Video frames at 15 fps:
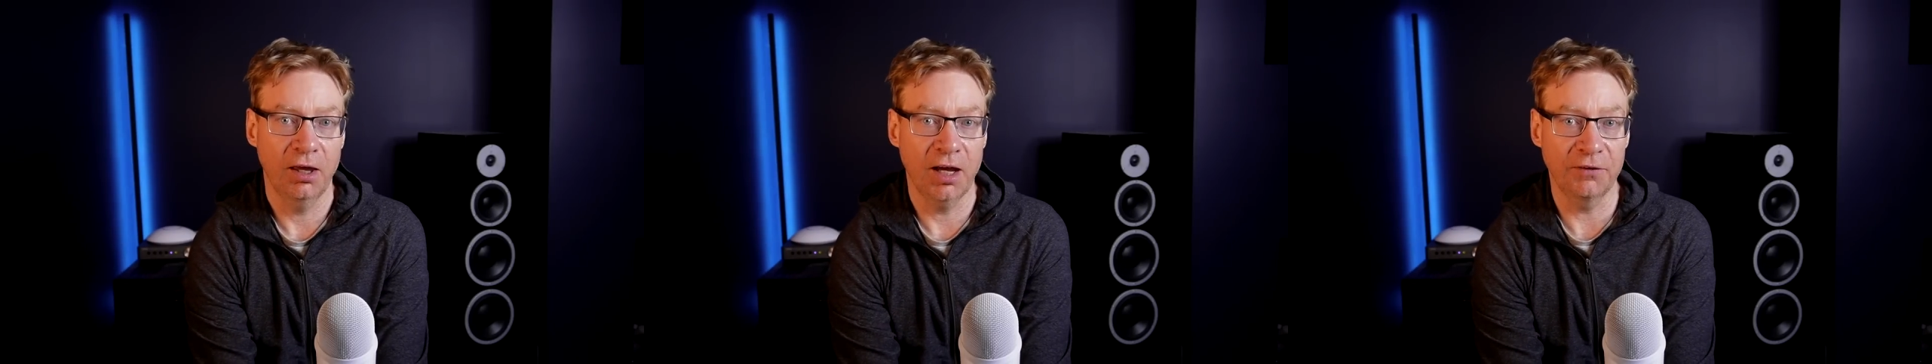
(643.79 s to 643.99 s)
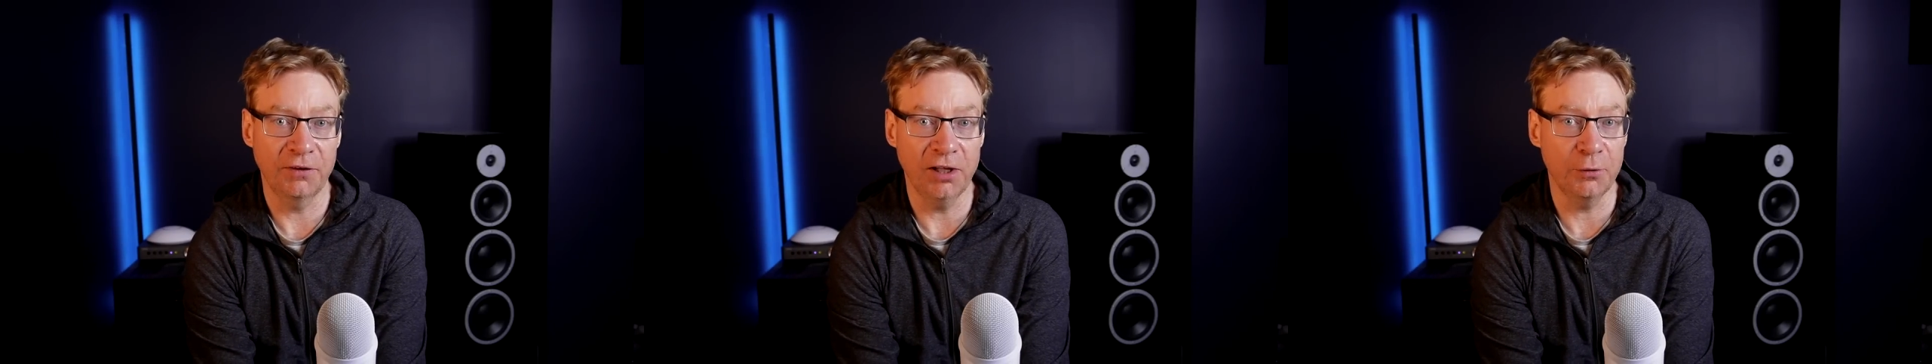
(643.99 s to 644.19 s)

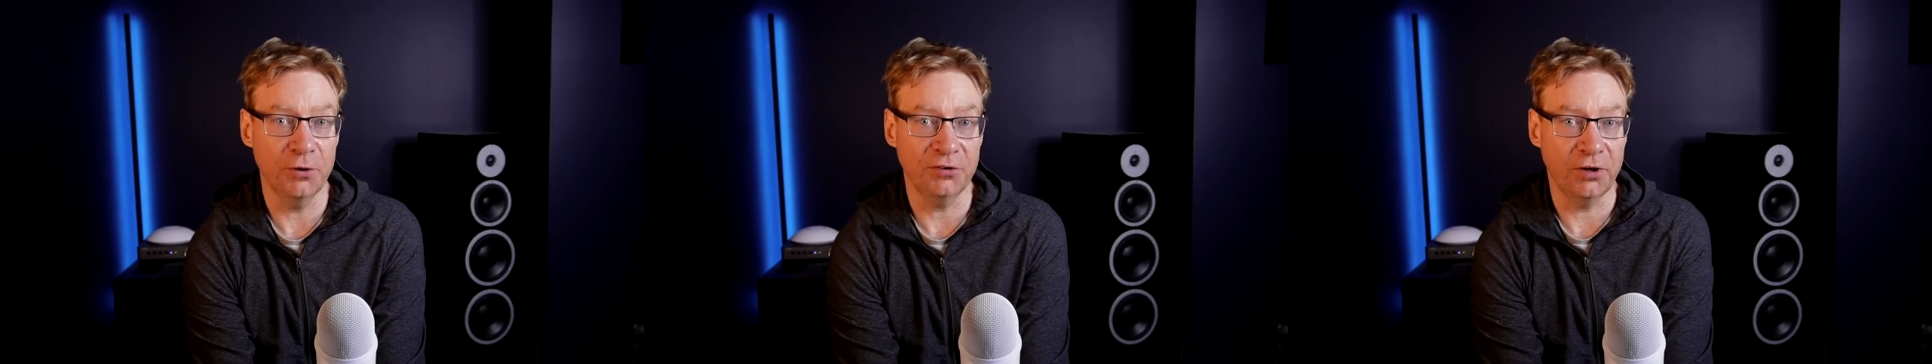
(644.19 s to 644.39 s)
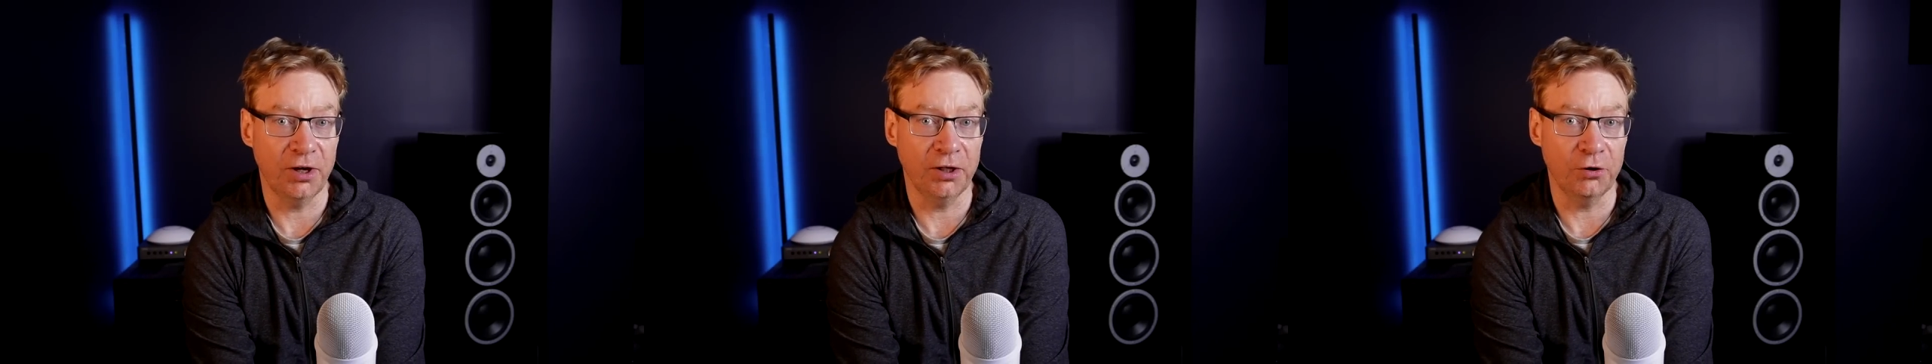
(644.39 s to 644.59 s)
And the
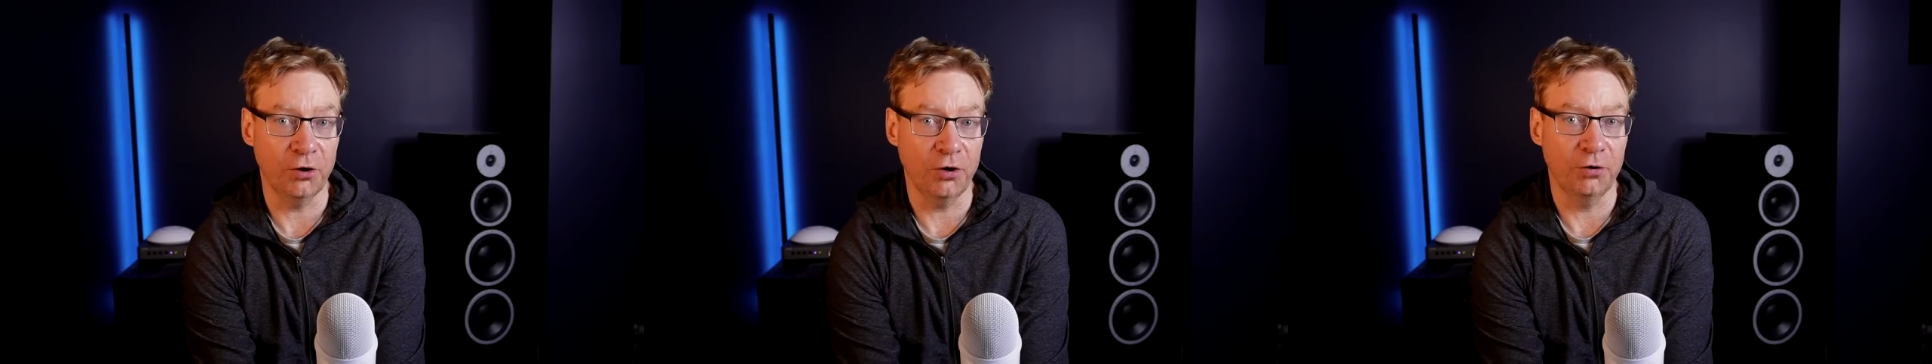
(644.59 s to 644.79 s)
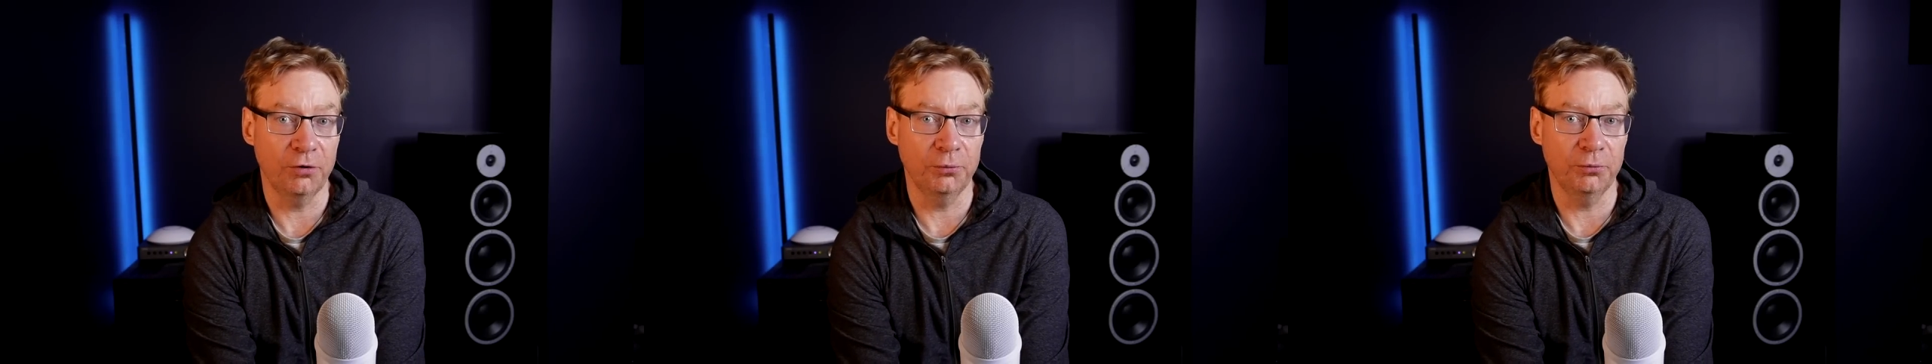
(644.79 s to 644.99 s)
lowest I
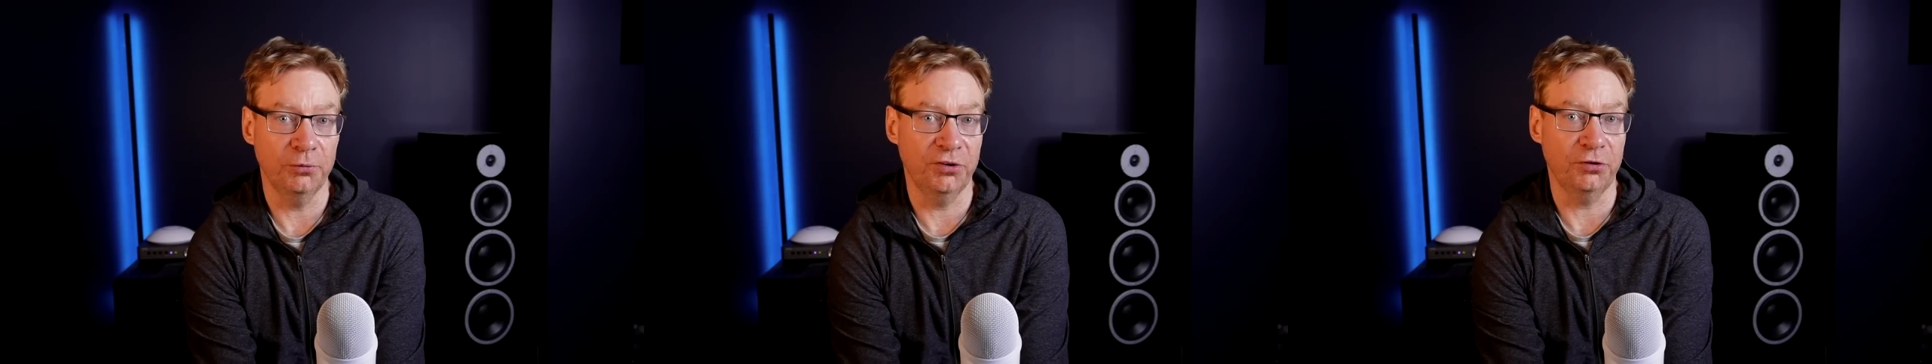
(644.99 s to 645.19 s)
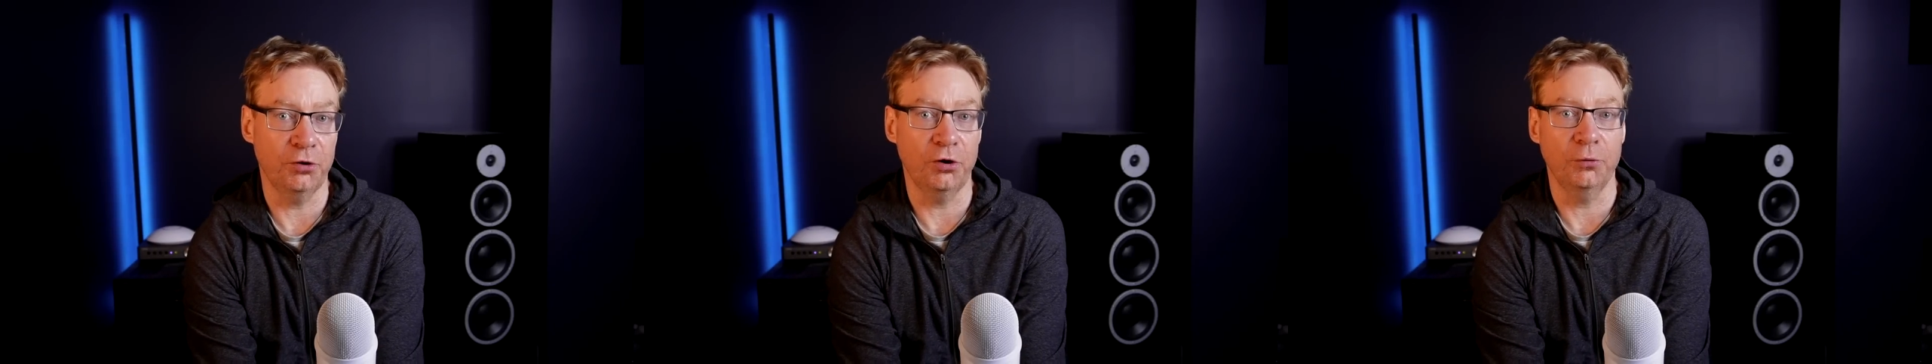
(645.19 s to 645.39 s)
got with
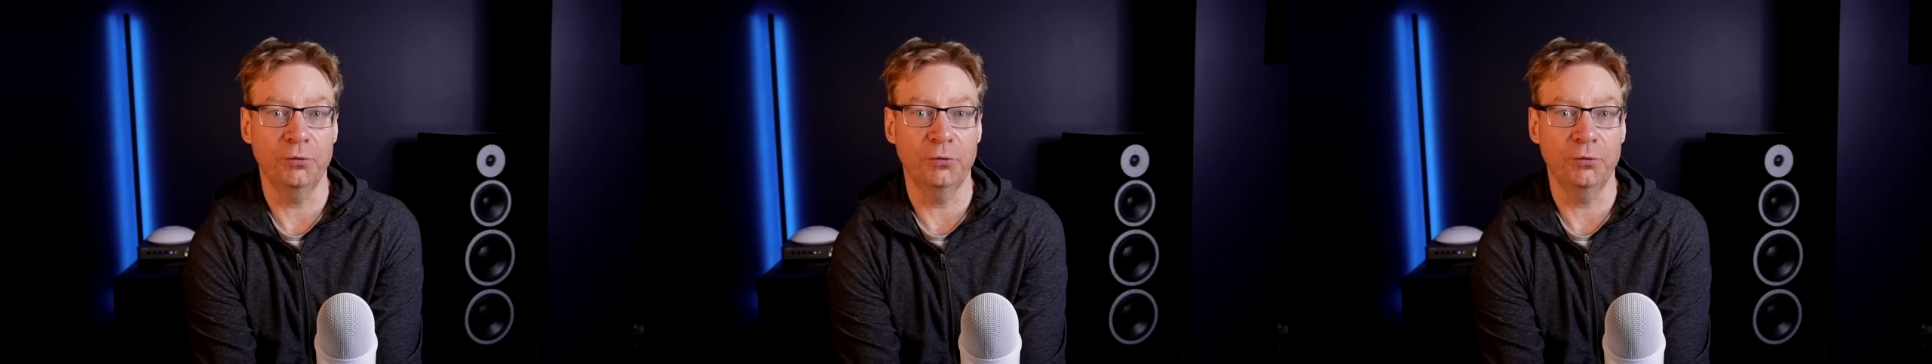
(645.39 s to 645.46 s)
stock